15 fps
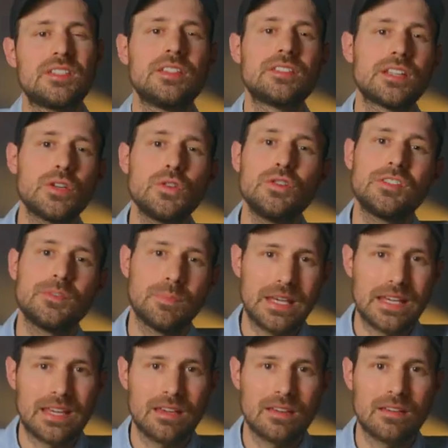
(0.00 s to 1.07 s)
since I use
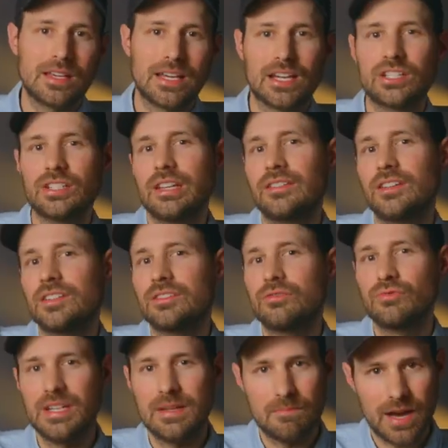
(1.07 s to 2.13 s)
peaking, it actually doesn't
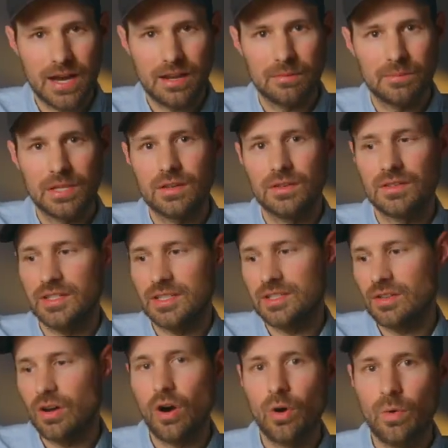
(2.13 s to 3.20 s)
really matter because
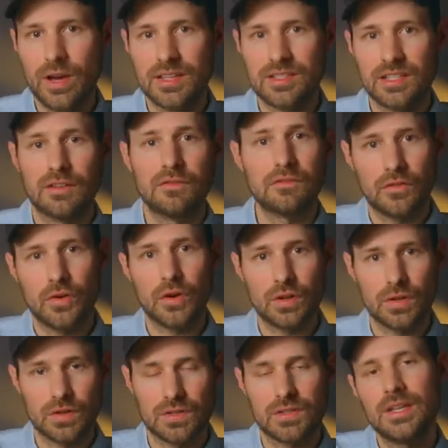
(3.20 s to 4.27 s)
it's always in
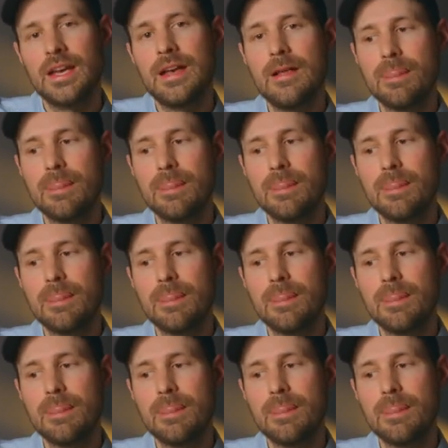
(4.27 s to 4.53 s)
focus.